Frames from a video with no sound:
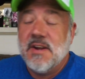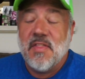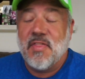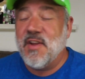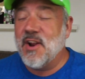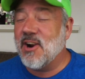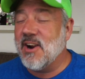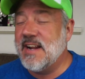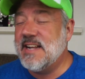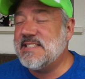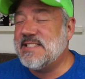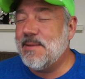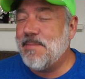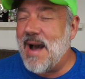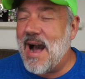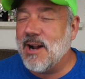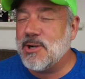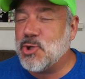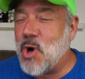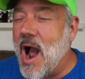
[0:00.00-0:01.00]
theories
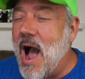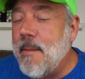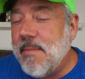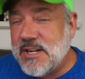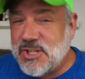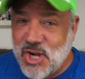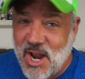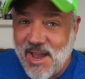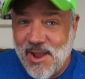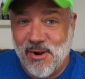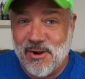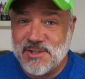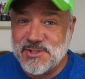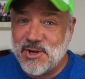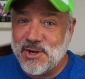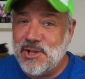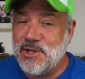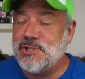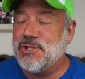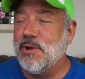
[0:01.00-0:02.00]
about drama channels
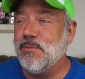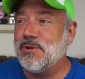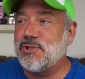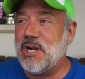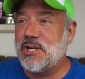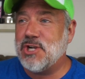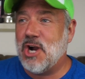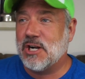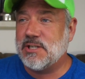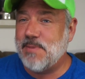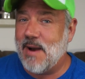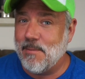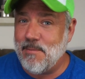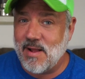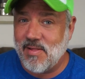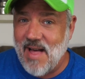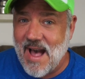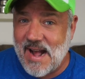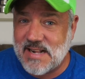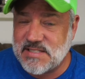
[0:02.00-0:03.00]
on YouTube, which I talked about in
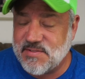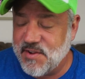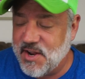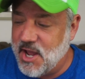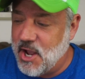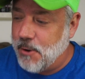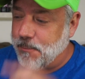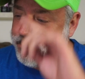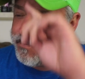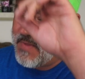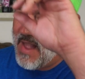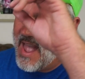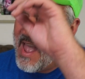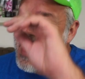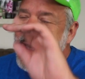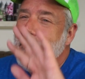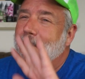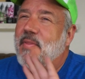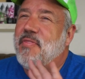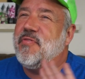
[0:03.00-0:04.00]
my last video.
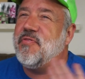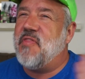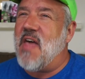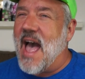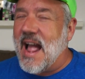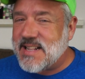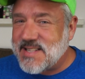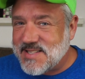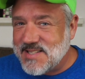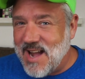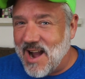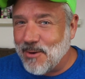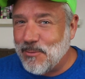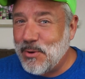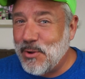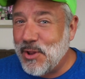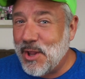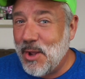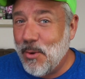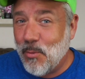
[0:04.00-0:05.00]
But that's not
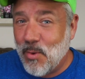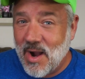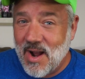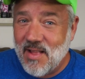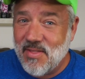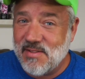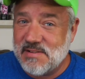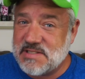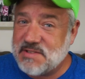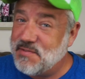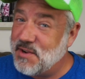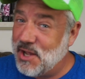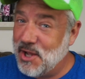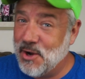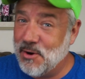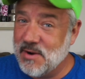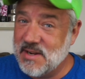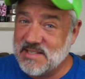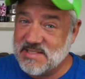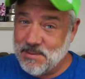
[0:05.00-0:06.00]
really what this
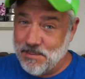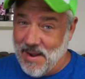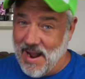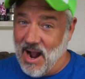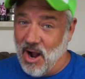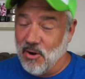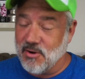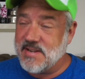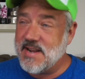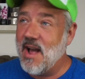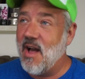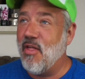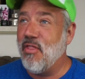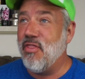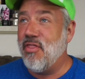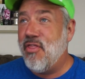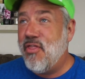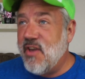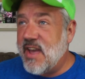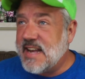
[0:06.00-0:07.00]
video is about.
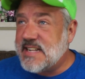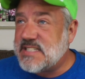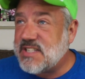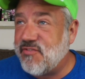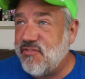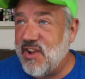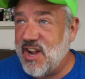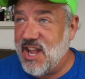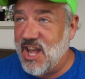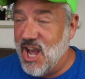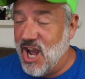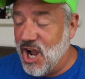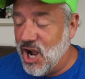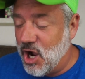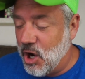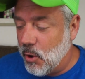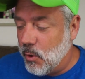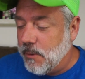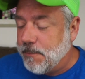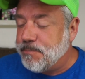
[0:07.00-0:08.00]
This
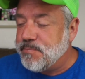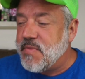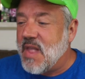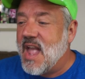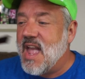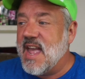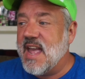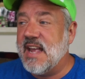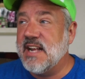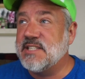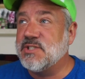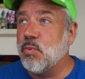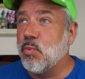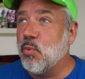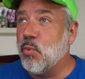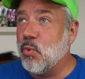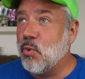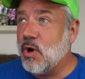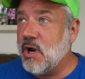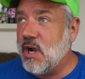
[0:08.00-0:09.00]
video is
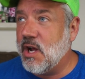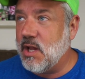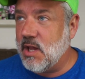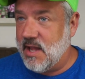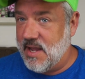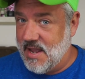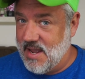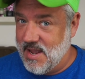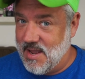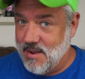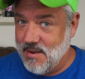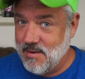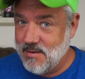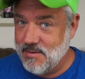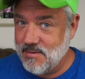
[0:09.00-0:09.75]
really